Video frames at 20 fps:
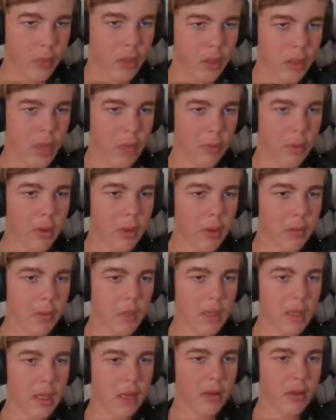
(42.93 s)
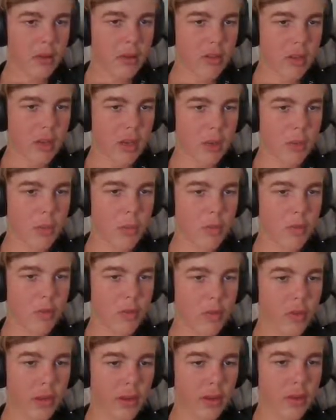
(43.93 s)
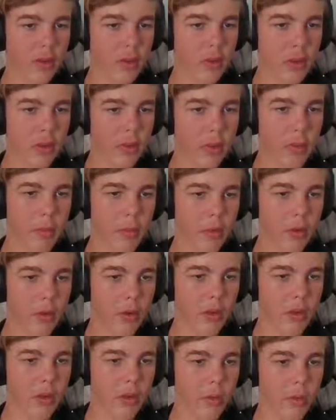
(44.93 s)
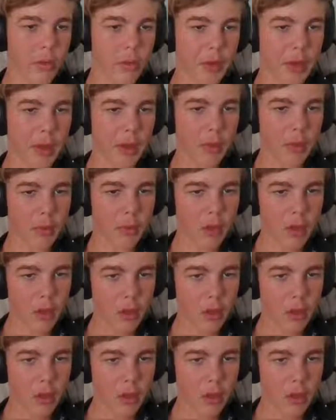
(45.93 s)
now we're going to make it so that it moves like Flappy Bird in the real game.